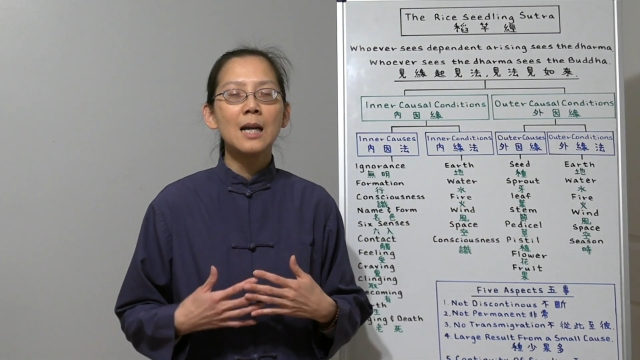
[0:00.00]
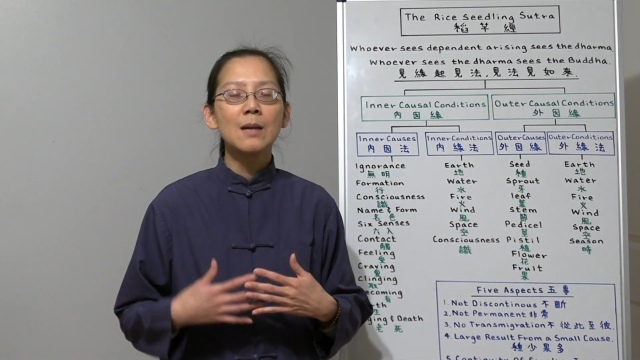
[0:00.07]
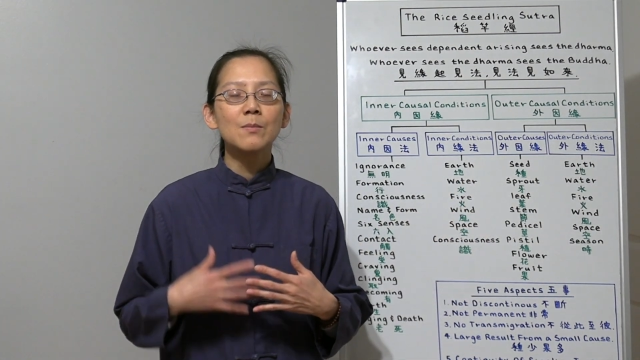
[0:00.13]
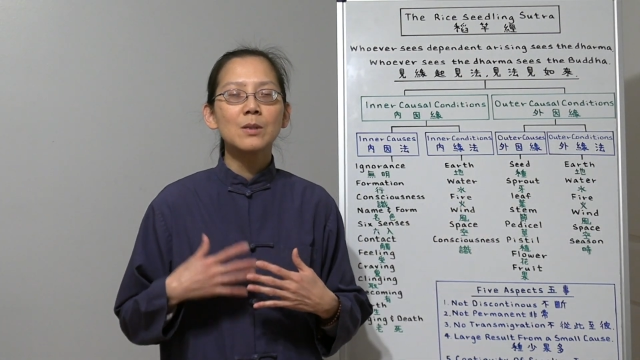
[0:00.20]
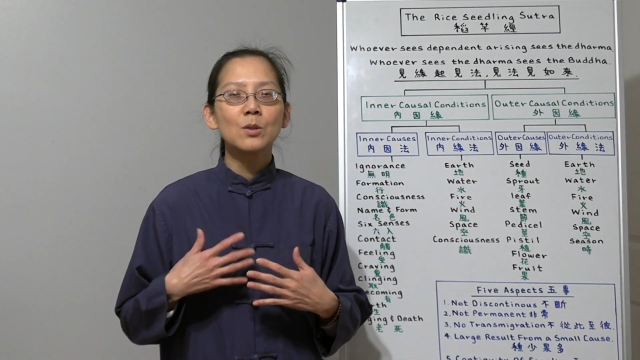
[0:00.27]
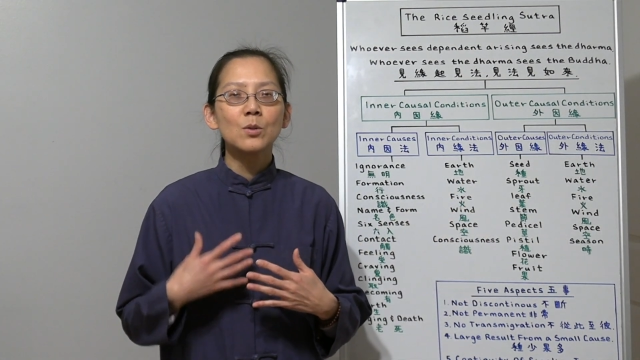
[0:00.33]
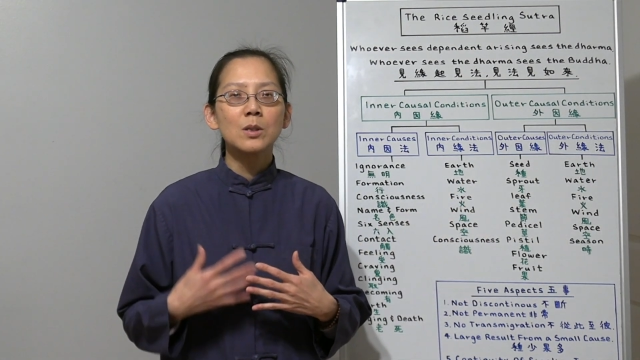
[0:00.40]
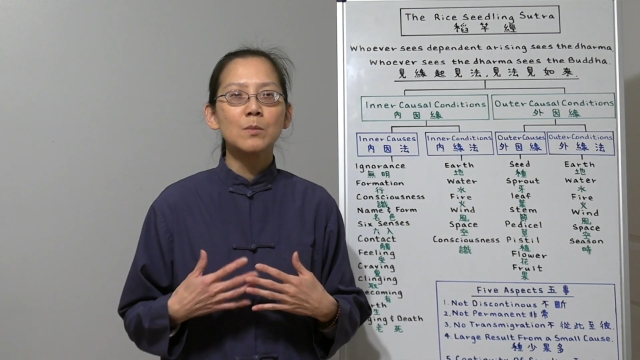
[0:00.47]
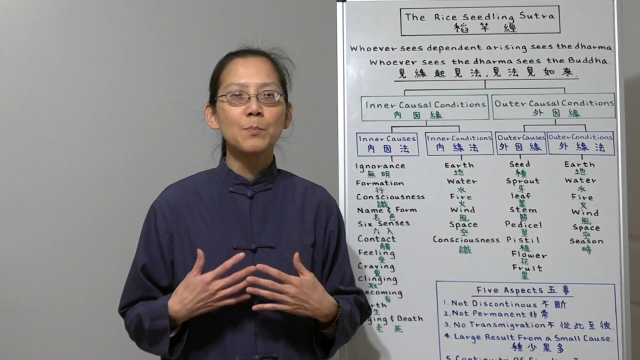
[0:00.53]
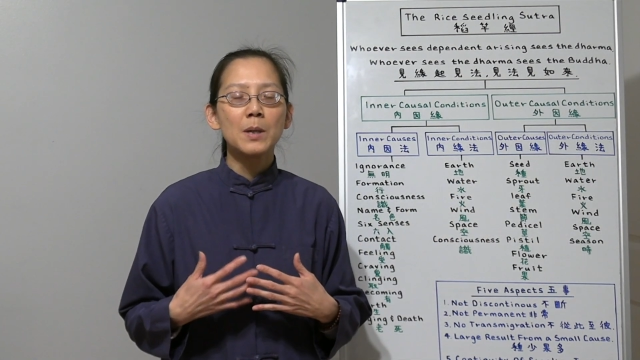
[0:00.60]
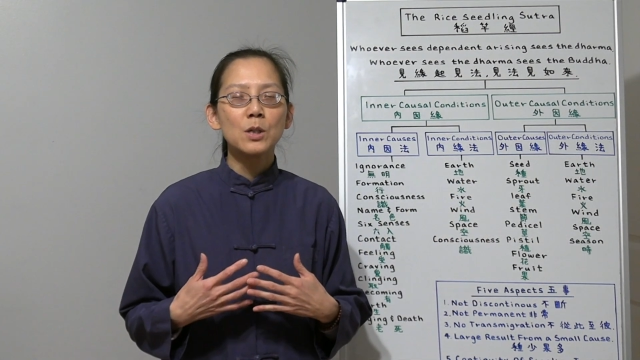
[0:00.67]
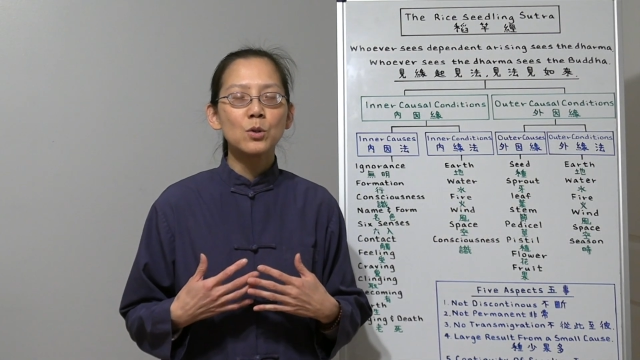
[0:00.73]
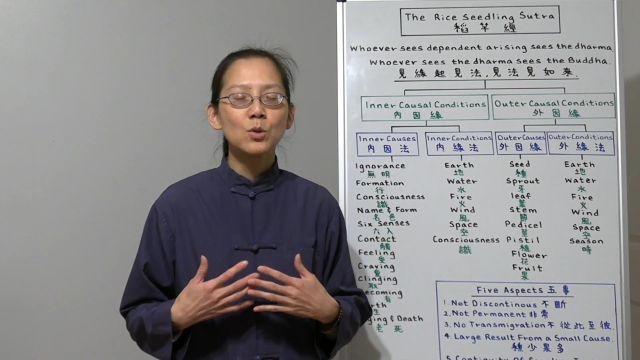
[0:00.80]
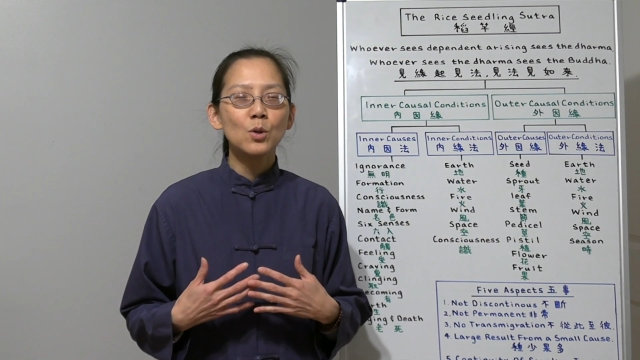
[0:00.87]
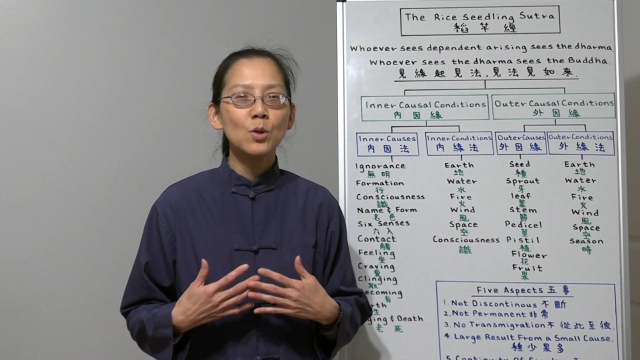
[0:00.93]
I'm so
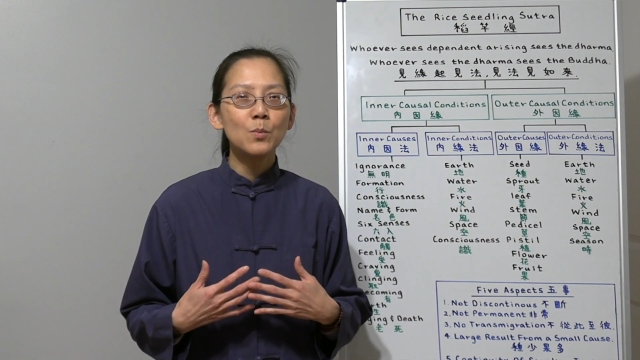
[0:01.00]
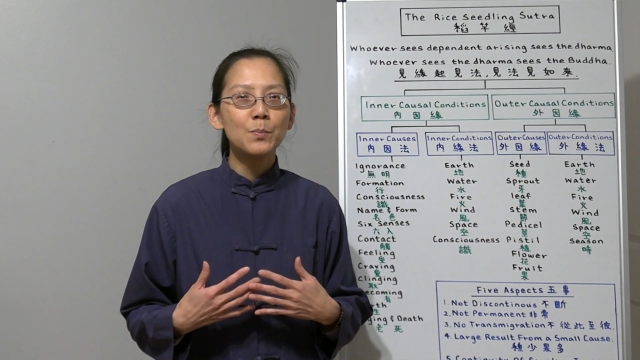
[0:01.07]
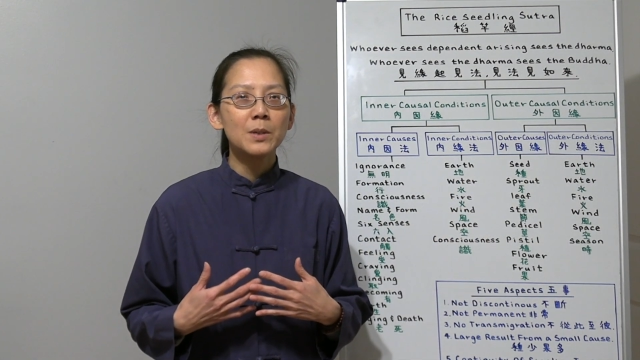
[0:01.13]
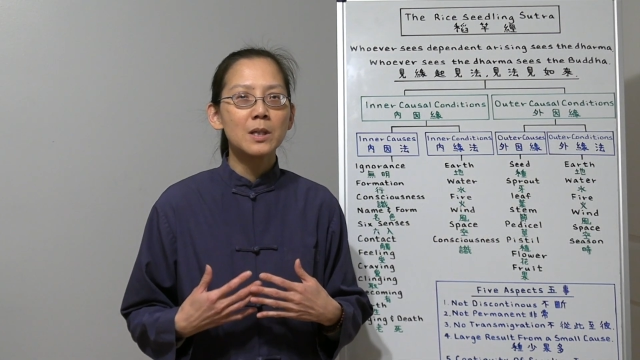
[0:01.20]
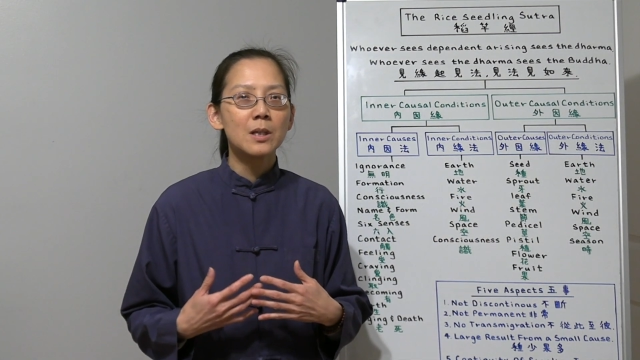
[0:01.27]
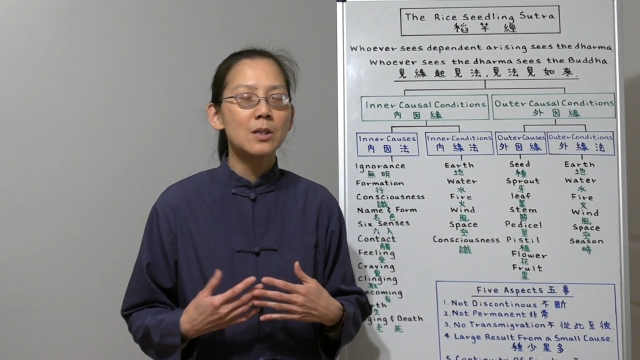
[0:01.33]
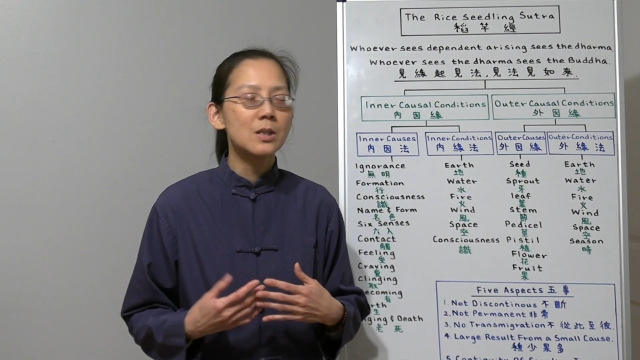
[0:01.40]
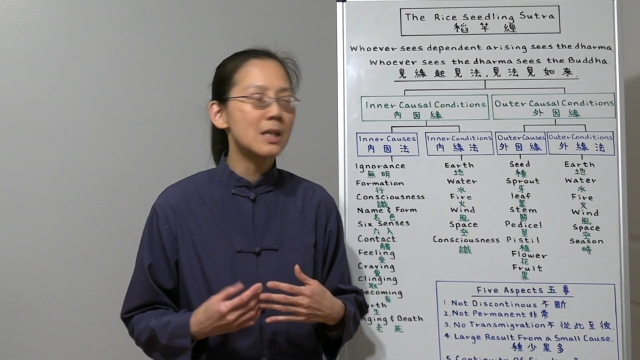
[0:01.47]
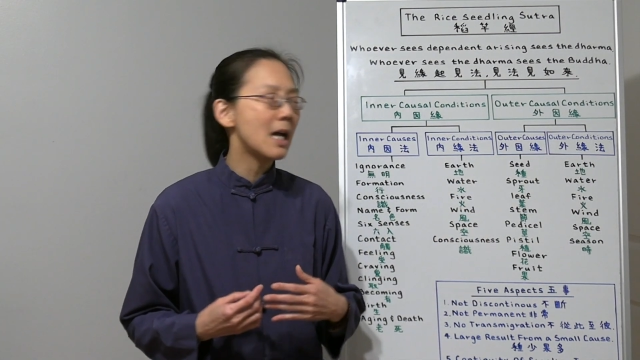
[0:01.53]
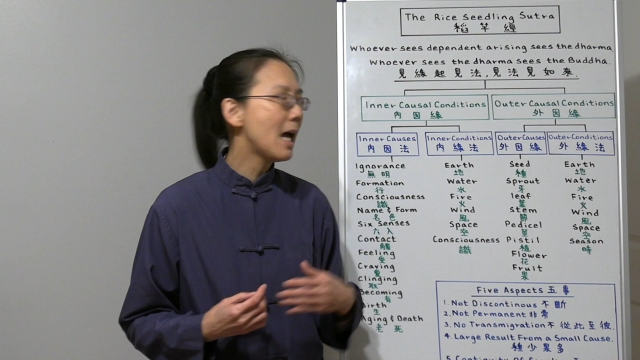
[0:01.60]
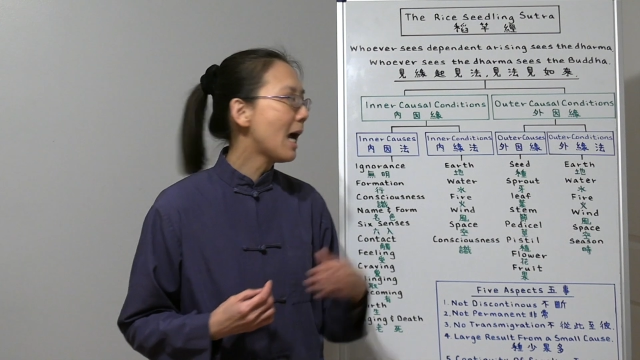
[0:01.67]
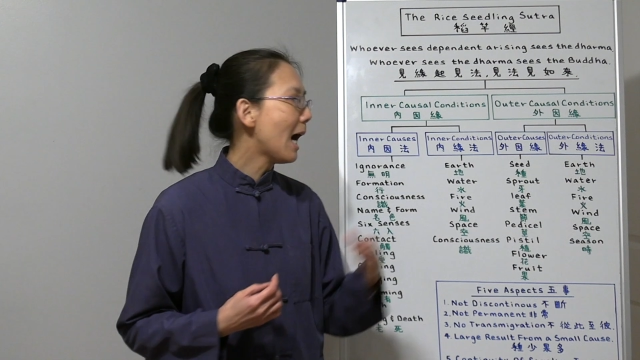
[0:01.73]
special because